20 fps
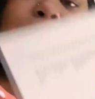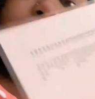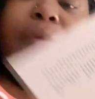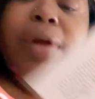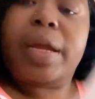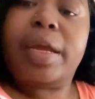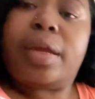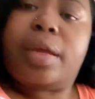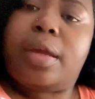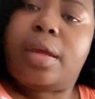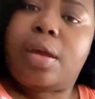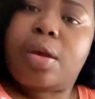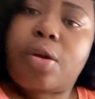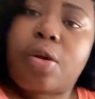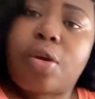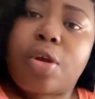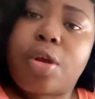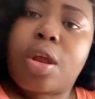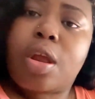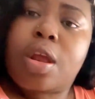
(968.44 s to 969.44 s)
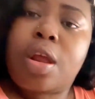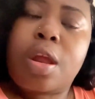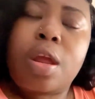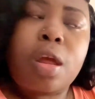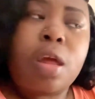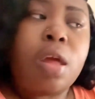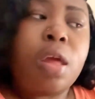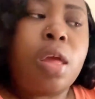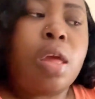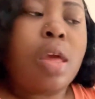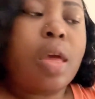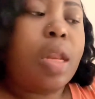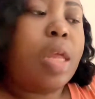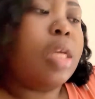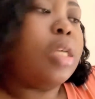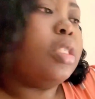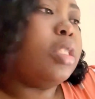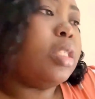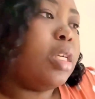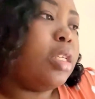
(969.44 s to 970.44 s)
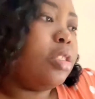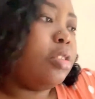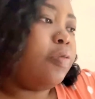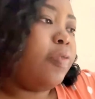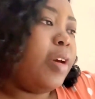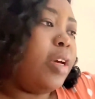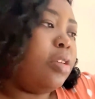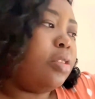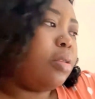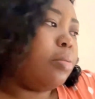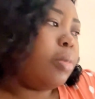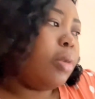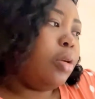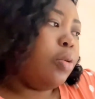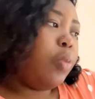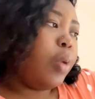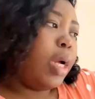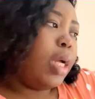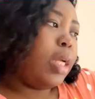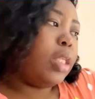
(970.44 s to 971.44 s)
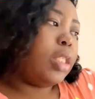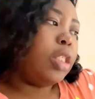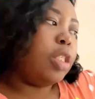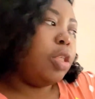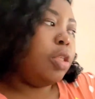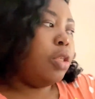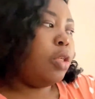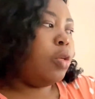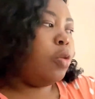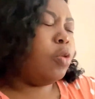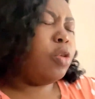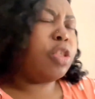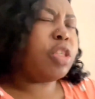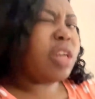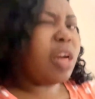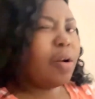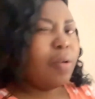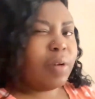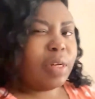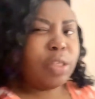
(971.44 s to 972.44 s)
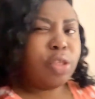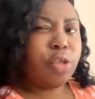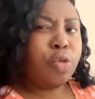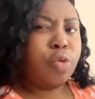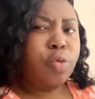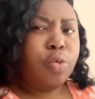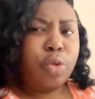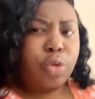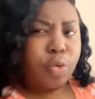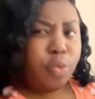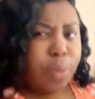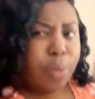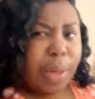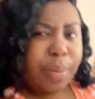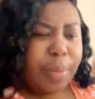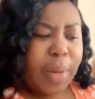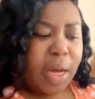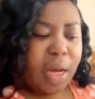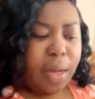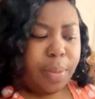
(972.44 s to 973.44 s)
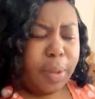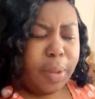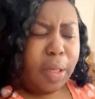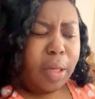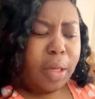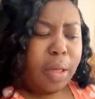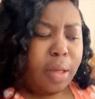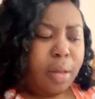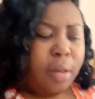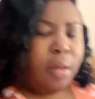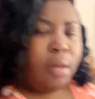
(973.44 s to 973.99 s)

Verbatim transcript: right here. And I guess I just find something to watch. Or should I watch YouTube off my iPad,